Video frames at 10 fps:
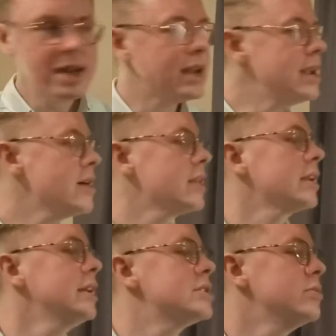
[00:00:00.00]
Now then,
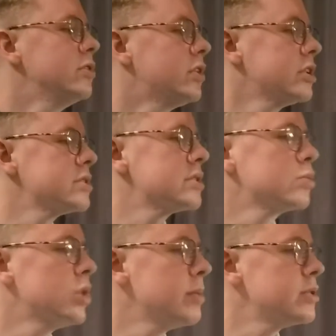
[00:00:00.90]
let's move on to some
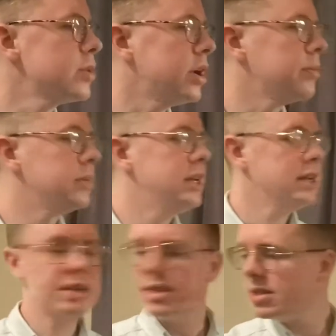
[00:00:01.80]
repertoire.
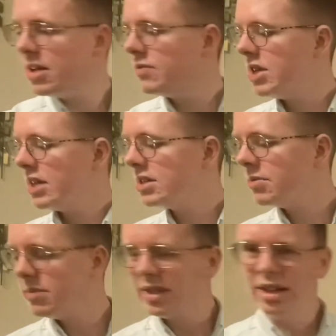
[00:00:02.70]
This stuff takes a
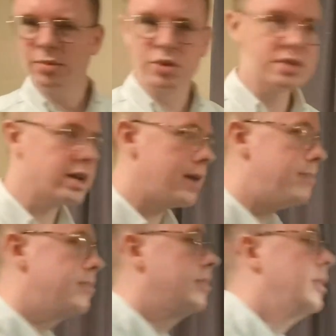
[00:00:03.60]
little more time.
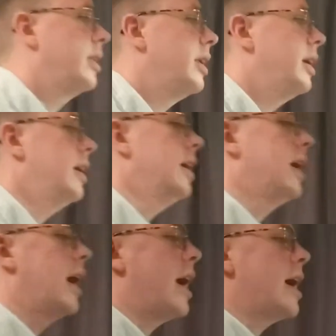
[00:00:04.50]

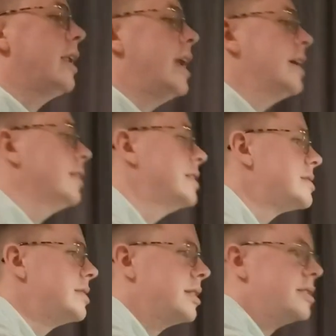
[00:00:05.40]
I like
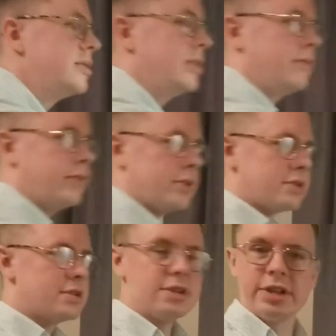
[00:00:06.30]
listening to it
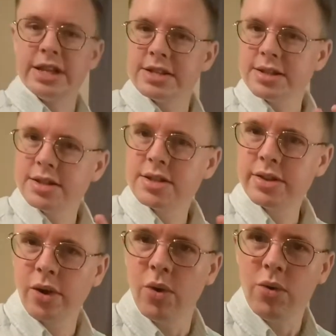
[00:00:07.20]
first. Listening to the
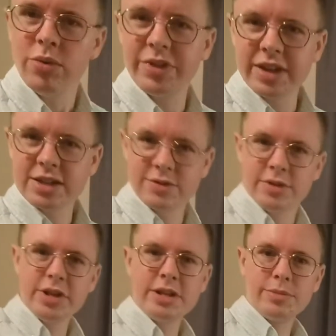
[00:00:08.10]
whole thing is
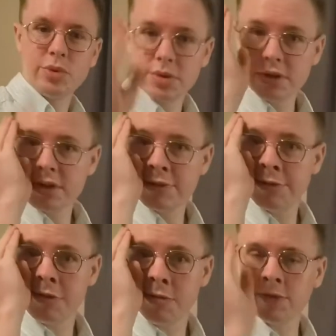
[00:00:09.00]
very important. It's a
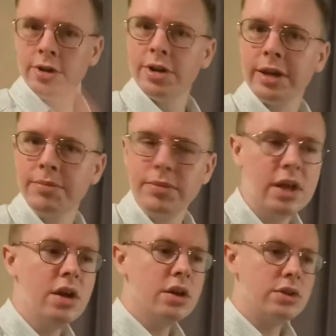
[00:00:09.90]
form of learning.
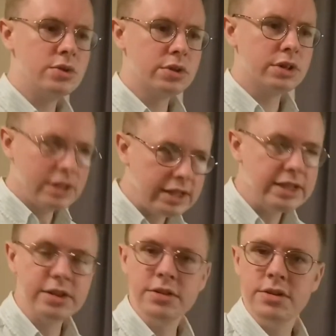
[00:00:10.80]
Your
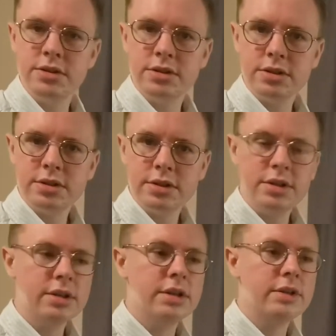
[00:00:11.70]
ear
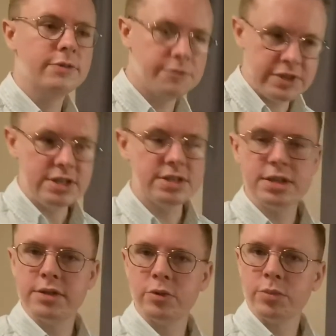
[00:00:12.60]
feeds the
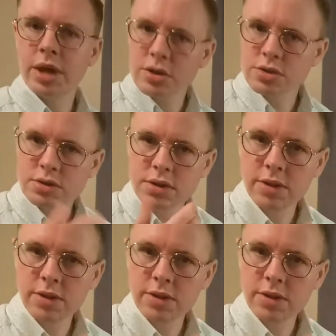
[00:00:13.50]
information to the